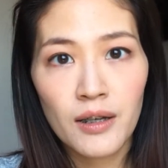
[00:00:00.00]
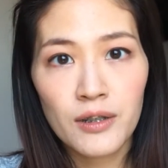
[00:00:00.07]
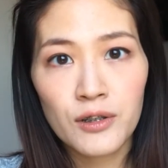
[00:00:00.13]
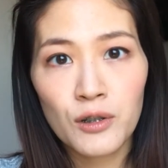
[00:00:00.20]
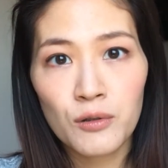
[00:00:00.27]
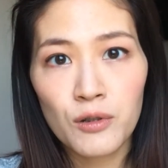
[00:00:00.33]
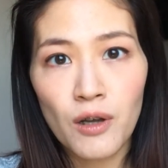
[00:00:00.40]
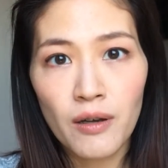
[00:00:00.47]

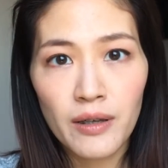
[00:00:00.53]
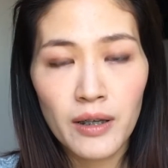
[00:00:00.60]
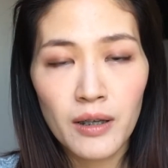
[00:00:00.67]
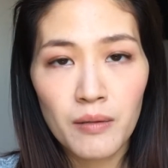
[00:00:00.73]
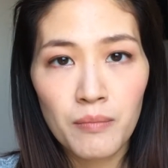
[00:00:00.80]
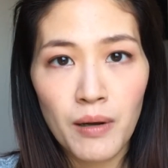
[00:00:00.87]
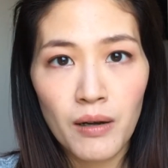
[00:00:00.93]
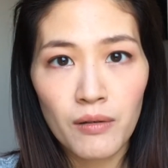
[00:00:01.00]
So
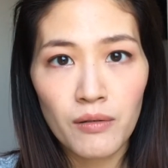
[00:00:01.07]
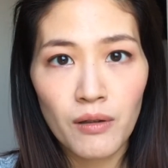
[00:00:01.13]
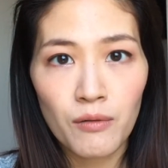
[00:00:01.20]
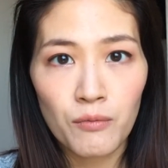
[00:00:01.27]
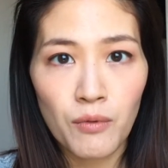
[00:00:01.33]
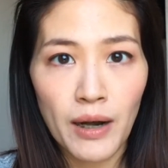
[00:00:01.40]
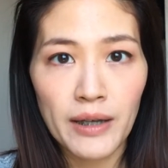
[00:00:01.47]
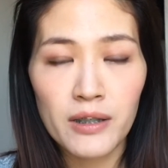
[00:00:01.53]
talking about
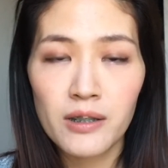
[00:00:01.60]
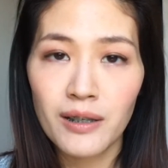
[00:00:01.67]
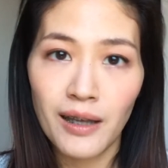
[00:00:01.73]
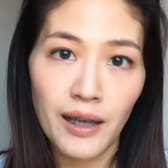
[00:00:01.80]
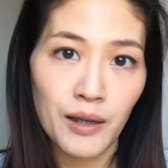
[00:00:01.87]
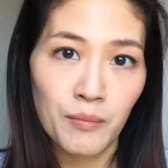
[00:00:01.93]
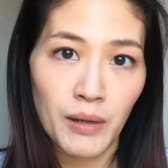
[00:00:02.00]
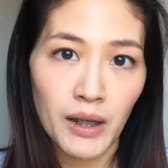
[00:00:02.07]
right
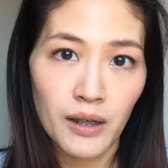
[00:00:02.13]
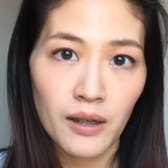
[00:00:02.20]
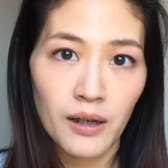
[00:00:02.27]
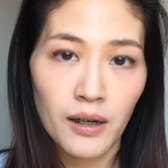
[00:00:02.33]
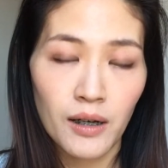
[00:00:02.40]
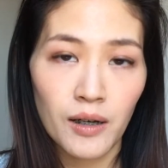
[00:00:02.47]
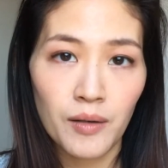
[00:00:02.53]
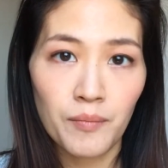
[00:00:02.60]
timing,
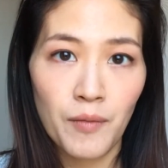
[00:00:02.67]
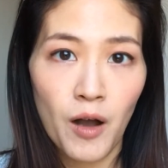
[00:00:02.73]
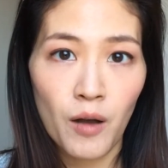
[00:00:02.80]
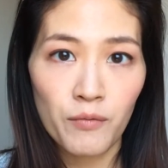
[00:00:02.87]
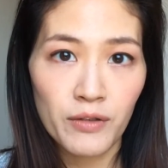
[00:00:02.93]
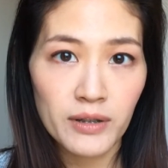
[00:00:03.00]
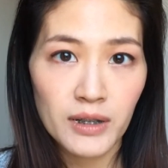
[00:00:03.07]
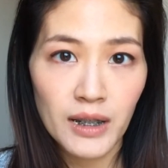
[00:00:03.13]

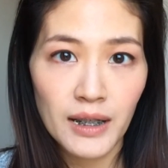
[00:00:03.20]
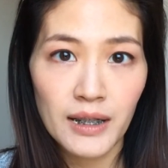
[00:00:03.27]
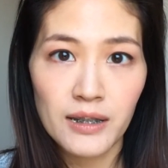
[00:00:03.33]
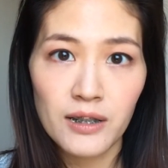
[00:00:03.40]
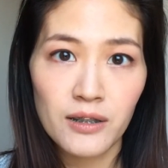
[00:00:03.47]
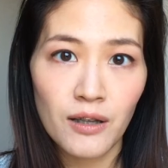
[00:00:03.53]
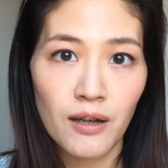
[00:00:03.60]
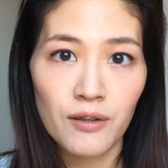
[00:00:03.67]
obviously
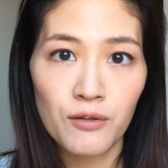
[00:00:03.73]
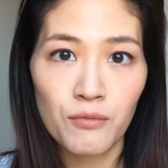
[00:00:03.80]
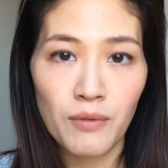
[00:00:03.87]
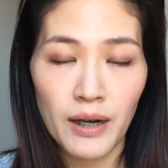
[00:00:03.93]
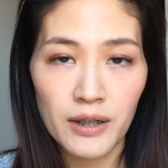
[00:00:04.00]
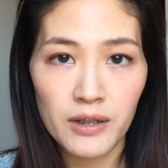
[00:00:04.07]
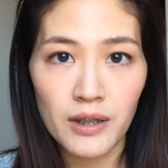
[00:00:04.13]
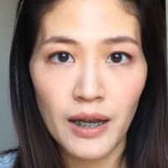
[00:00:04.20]
it's not the
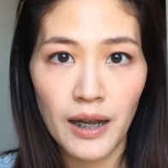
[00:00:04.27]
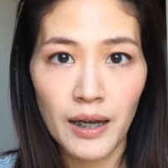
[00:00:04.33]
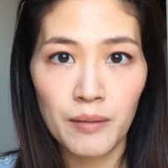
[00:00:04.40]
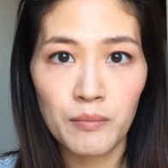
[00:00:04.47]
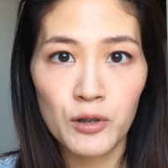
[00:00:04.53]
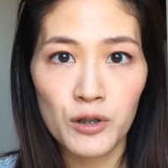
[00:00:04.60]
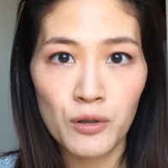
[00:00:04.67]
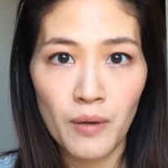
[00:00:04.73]
right
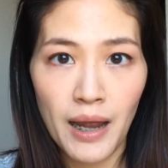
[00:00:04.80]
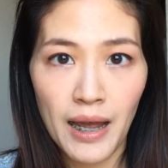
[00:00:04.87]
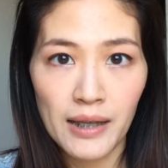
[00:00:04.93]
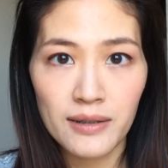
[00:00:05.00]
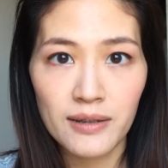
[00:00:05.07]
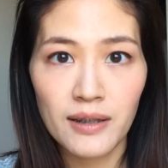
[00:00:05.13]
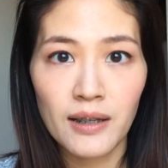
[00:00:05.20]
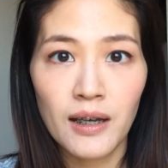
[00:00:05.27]
time to
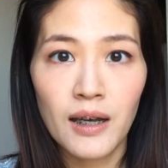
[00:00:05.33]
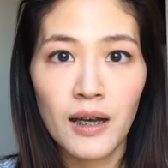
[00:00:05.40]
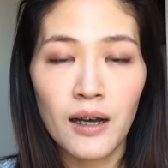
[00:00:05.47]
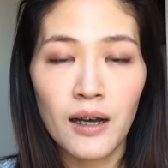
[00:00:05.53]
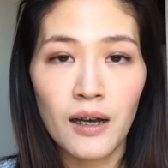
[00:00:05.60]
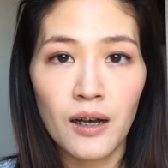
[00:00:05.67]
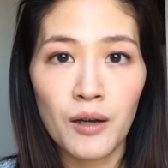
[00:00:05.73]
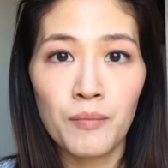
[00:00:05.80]
ask
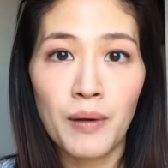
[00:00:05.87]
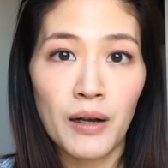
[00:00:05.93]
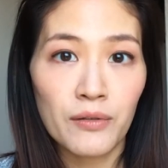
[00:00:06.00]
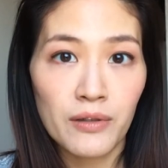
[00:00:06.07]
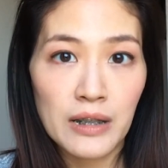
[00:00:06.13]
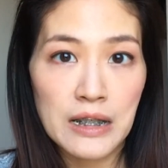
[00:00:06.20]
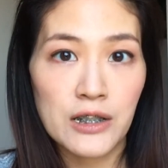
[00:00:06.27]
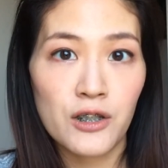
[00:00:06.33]

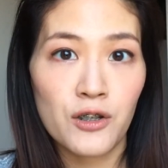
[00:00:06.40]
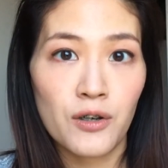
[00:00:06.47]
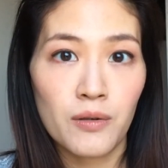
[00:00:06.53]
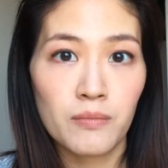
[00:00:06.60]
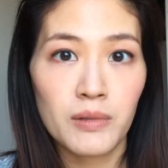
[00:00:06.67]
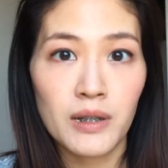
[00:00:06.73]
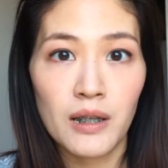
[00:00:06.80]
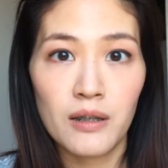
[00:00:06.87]
about these
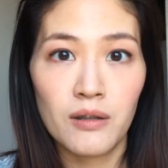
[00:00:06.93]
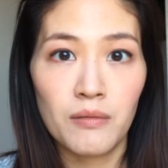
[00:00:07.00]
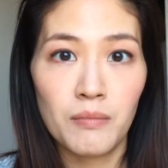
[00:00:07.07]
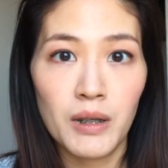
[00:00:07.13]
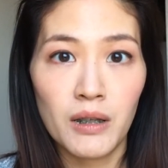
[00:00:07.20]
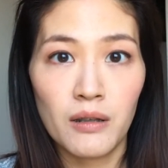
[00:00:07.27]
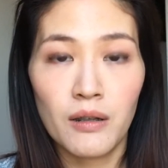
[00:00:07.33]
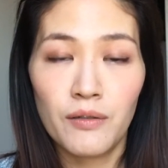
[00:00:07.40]
terms in the
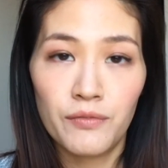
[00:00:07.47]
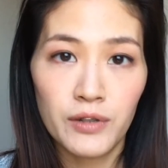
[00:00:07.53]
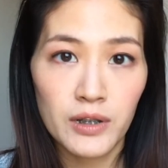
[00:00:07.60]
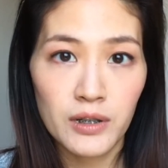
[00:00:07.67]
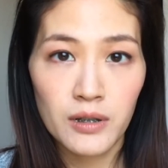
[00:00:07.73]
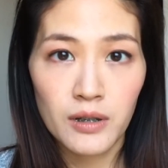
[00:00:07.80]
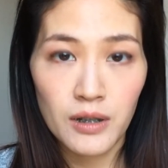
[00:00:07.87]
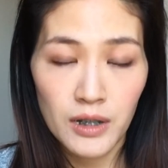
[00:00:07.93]
middle of
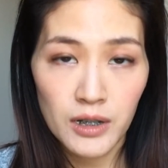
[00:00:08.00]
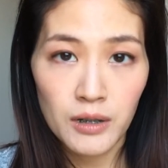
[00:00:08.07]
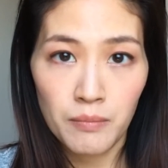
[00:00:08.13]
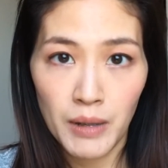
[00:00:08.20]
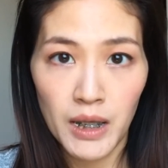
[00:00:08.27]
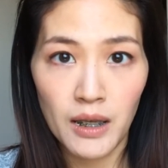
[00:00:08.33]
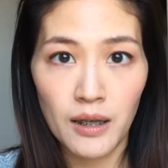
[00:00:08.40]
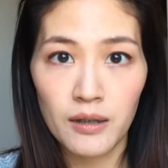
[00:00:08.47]
this
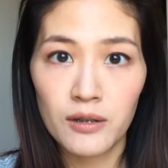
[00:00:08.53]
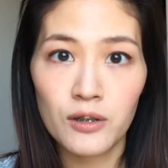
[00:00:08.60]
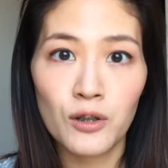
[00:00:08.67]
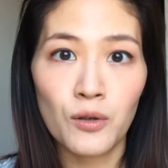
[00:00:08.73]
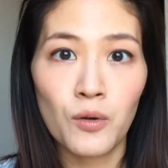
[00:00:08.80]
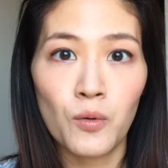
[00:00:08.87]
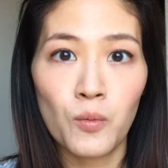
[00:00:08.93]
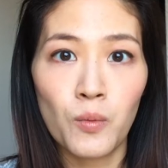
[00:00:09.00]
meeting.
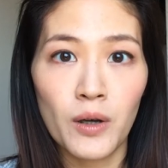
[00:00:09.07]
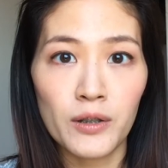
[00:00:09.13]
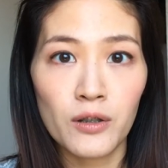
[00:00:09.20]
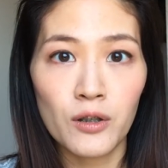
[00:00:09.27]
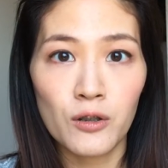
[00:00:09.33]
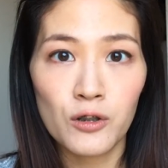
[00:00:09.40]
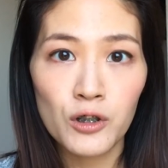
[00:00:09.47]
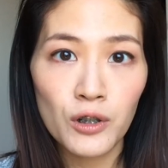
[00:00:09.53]
So
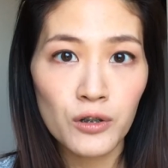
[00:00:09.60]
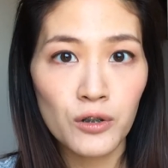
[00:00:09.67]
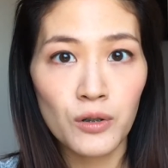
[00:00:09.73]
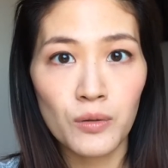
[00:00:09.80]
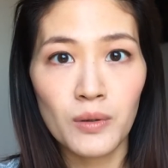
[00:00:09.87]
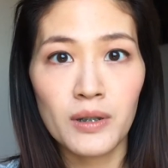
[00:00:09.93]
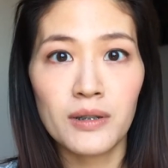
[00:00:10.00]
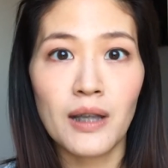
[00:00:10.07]
what you should
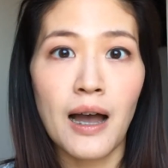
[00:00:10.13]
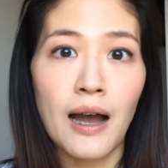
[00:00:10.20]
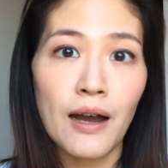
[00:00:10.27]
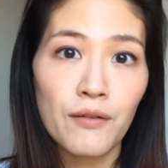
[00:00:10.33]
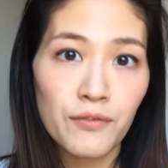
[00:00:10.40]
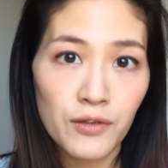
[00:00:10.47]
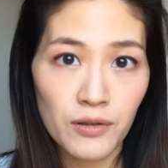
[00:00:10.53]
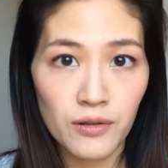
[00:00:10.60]
do is
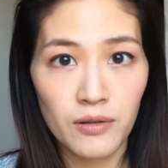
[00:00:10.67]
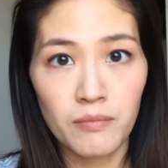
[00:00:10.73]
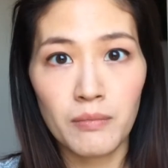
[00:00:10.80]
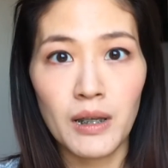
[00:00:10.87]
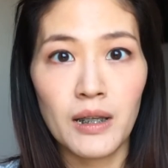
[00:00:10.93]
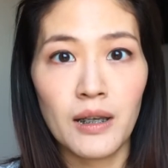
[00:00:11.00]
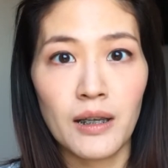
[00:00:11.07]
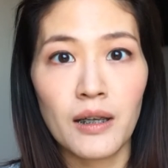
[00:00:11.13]
after the
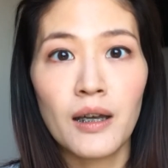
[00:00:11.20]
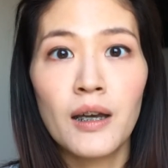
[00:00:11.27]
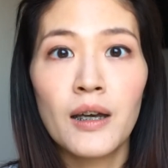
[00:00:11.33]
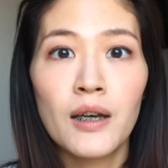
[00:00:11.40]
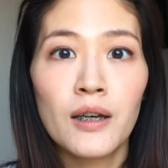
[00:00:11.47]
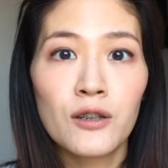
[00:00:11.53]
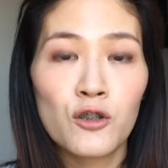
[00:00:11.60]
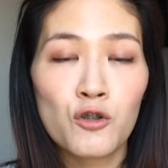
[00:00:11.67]
meeting,
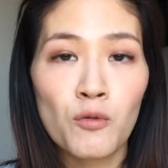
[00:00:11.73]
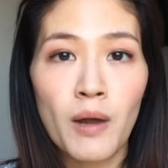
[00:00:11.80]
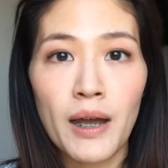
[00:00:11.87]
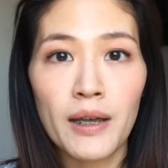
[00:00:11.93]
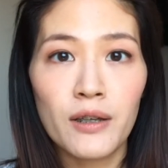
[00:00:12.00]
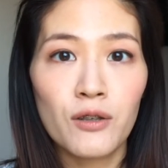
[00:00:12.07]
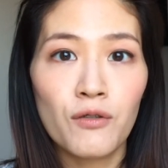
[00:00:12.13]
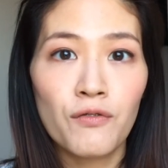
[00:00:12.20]

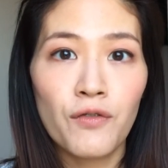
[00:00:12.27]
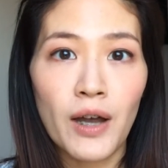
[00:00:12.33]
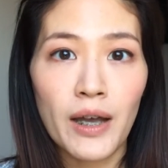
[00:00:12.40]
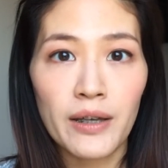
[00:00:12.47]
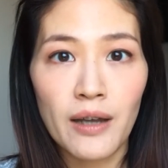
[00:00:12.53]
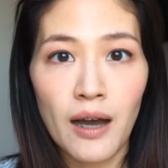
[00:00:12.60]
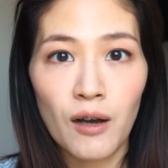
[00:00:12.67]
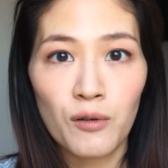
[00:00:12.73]
try to
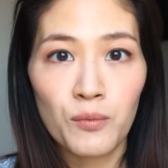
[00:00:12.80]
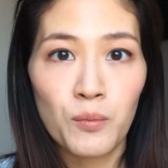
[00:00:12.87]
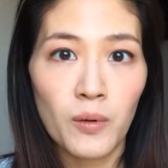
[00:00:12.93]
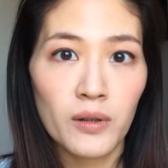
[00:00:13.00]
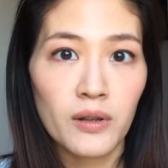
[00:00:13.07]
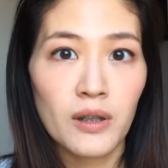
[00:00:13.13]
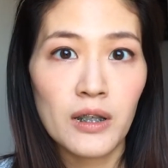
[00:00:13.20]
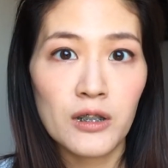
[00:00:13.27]
find out
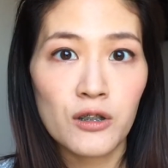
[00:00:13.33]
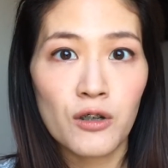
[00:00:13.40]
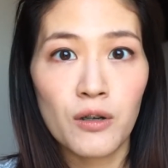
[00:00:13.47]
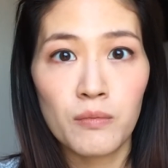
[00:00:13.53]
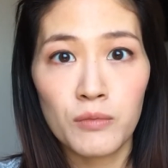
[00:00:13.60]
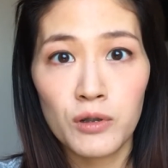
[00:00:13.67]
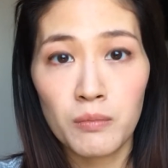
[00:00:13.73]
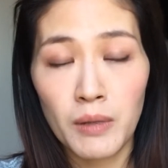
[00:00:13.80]
what these
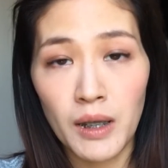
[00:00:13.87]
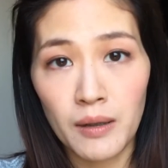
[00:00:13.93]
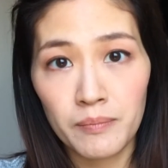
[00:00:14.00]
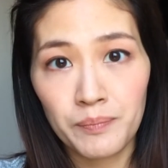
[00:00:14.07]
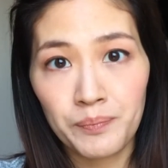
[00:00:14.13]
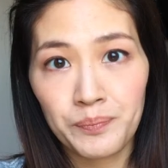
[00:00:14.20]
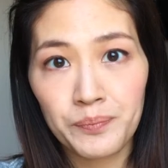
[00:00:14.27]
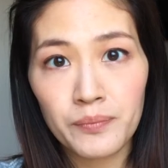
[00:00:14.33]
terms mean.